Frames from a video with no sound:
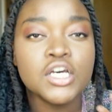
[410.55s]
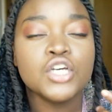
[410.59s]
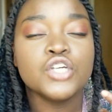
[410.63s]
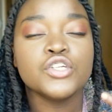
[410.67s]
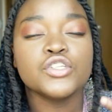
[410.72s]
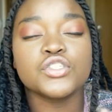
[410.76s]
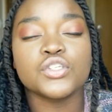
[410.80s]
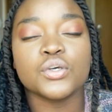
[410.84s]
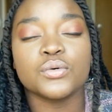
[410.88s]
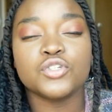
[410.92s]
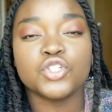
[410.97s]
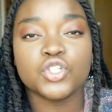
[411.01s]

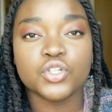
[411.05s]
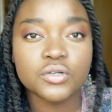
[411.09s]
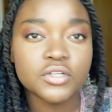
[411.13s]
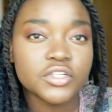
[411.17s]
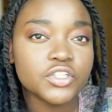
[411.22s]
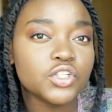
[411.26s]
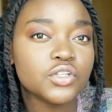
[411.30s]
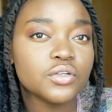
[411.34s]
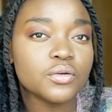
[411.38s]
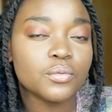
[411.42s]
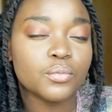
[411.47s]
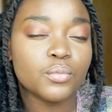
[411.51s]
So
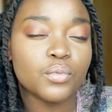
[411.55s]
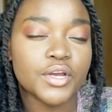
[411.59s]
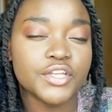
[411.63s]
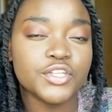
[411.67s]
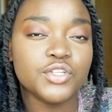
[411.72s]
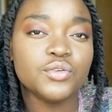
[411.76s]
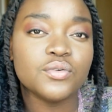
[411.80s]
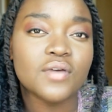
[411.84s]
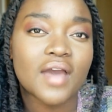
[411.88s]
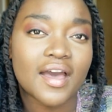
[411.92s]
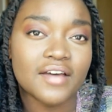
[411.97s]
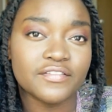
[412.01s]
when
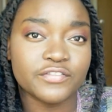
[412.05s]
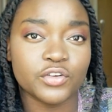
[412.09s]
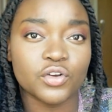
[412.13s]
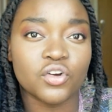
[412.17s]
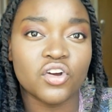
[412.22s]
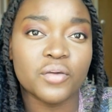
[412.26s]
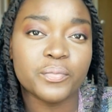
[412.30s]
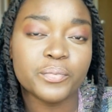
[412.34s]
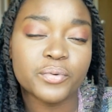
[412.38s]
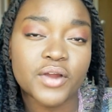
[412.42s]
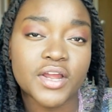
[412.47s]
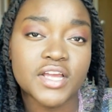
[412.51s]
you have
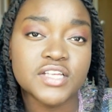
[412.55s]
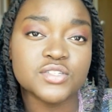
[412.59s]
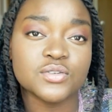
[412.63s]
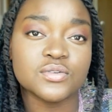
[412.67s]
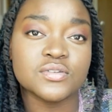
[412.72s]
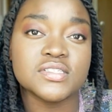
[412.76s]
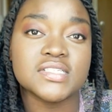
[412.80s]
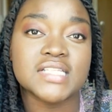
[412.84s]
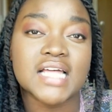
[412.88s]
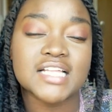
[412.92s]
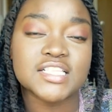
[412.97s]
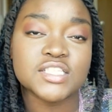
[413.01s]
your
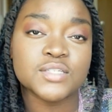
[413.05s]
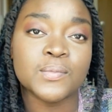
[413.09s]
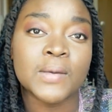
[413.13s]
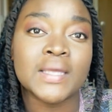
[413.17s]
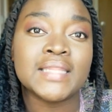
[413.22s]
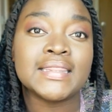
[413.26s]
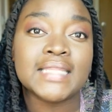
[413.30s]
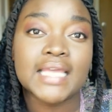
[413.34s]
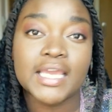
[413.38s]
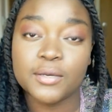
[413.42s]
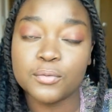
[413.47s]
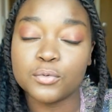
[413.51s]
appraisals, that's
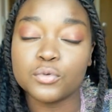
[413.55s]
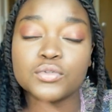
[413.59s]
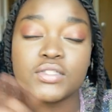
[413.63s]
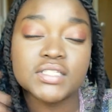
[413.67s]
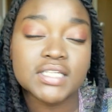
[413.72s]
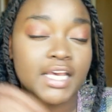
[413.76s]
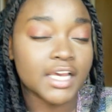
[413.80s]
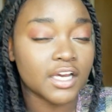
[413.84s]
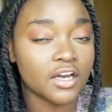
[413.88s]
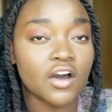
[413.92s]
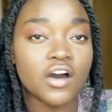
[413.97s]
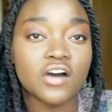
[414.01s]
when they will
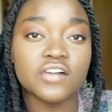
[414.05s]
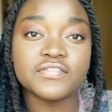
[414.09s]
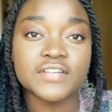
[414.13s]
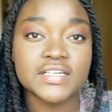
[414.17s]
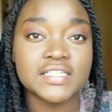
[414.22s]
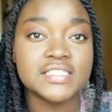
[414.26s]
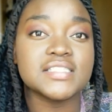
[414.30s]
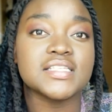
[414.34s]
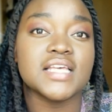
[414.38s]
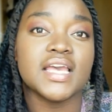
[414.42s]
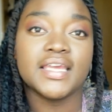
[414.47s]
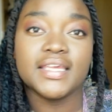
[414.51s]
tick off
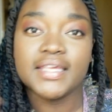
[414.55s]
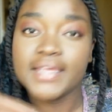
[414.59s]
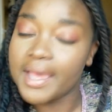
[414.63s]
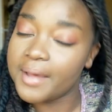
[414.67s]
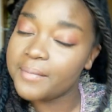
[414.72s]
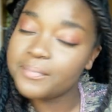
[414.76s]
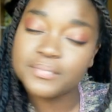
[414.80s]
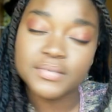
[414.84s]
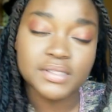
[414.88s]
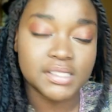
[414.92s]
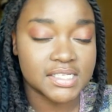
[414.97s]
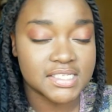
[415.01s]
and say,
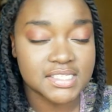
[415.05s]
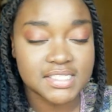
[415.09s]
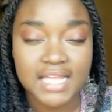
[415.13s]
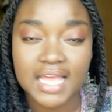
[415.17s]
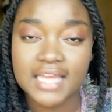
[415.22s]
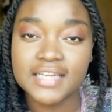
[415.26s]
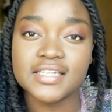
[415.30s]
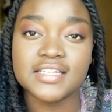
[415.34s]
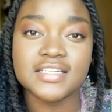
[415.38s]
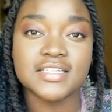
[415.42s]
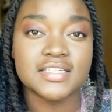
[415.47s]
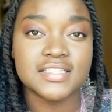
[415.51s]
yep, the
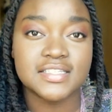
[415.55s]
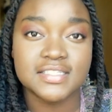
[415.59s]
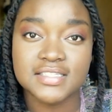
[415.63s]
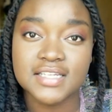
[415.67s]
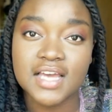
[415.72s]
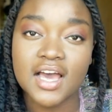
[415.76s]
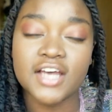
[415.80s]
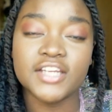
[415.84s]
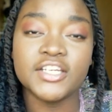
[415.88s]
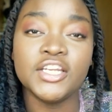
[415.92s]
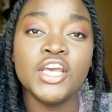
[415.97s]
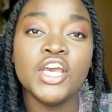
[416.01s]
standard is
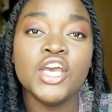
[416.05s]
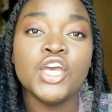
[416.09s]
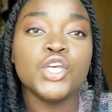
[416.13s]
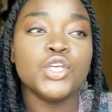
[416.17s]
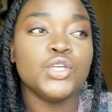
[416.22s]
done.